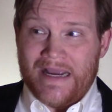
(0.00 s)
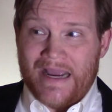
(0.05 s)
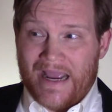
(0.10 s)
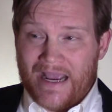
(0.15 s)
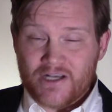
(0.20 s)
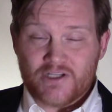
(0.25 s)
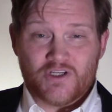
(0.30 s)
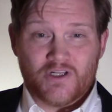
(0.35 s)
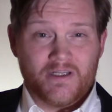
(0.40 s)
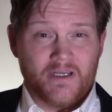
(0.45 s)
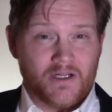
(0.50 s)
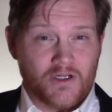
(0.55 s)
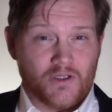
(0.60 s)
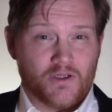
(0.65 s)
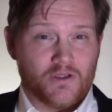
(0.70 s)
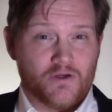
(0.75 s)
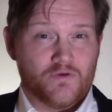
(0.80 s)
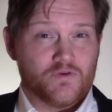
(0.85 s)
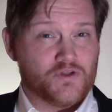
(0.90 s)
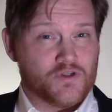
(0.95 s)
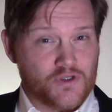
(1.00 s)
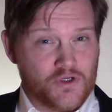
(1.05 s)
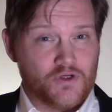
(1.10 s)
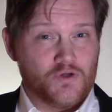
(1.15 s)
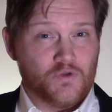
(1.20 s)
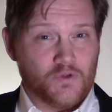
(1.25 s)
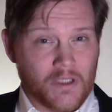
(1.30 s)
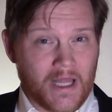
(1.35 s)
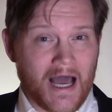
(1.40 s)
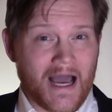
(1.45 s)
actually includes
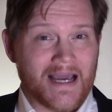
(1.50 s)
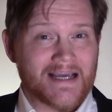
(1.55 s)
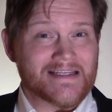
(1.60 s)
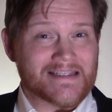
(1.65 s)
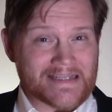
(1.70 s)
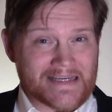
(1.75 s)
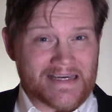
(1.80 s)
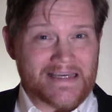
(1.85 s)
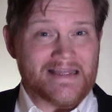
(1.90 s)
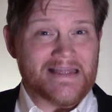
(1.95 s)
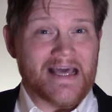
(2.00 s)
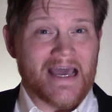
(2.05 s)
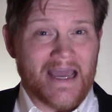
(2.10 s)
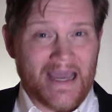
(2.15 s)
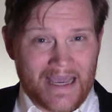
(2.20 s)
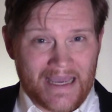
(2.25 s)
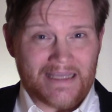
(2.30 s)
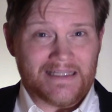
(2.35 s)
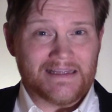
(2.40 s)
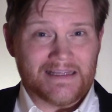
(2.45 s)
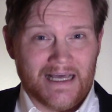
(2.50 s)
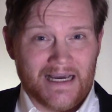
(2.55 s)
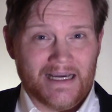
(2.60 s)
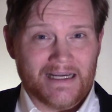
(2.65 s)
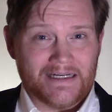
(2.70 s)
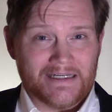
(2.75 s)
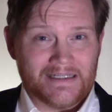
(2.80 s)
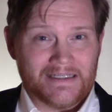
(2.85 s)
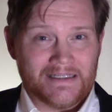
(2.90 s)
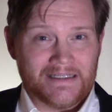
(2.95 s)
two lies in the
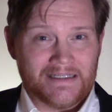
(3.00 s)
headline.